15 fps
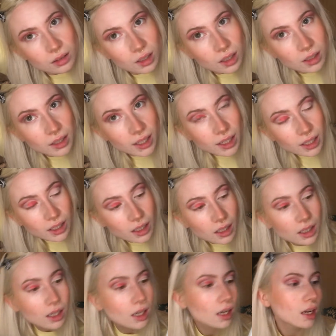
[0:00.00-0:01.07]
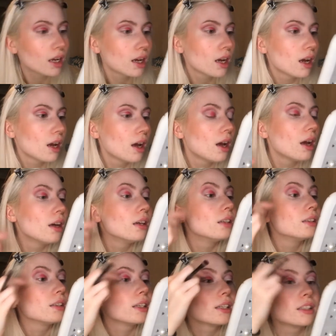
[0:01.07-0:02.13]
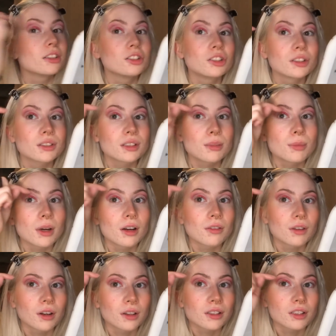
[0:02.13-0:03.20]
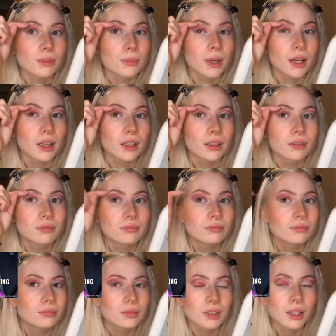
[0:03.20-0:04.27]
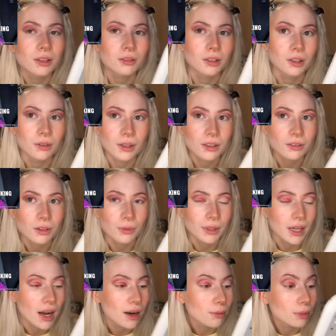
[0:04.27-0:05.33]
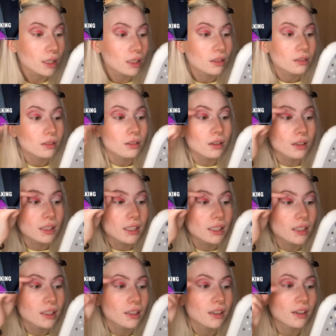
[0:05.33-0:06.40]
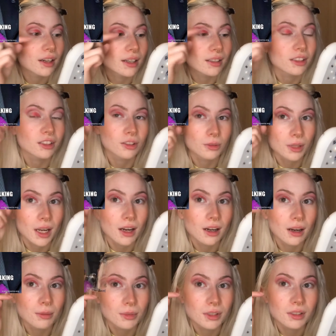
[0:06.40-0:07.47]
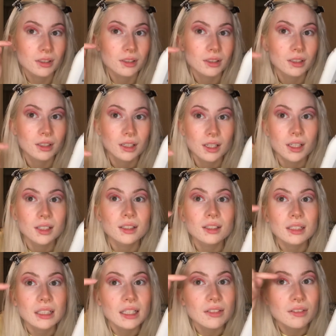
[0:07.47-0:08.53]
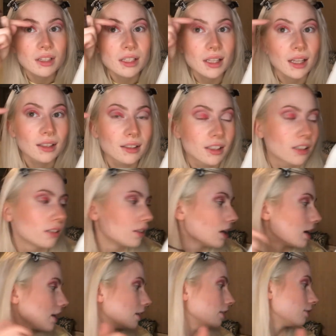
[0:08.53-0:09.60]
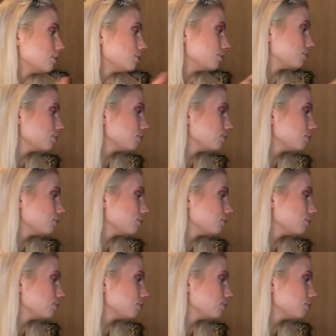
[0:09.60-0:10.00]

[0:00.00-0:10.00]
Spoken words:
the lid, like just above onto my, I don't know anatomy on here. And so yeah, I'm just leaving that little line.